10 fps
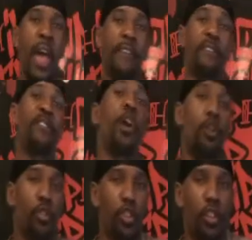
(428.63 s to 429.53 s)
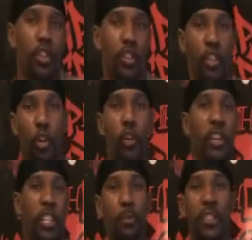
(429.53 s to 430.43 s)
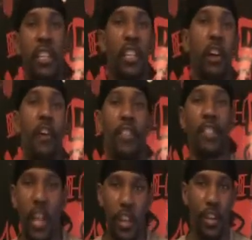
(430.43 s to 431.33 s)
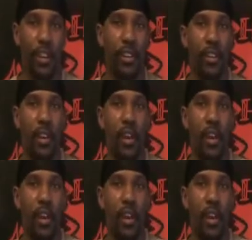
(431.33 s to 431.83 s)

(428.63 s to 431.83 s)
at first, during this particular conversation,